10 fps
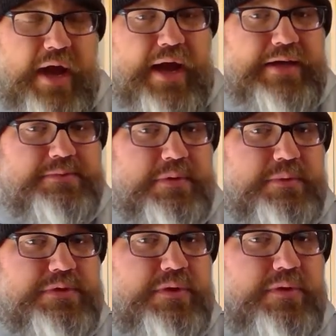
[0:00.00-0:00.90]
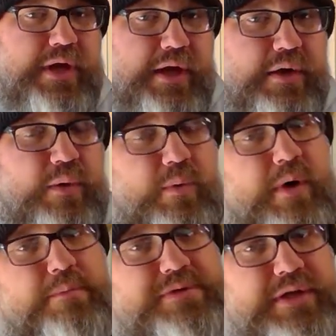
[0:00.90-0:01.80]
Cosby was going to kill
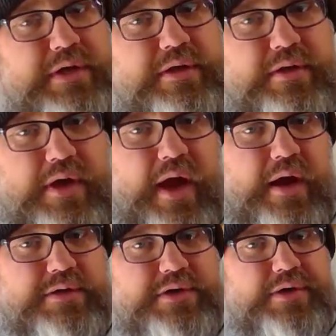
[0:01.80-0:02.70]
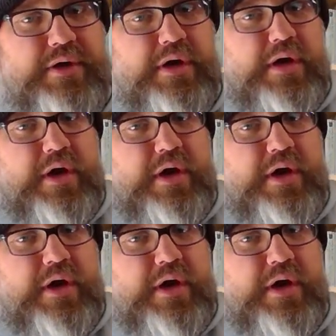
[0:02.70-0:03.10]
one particular character,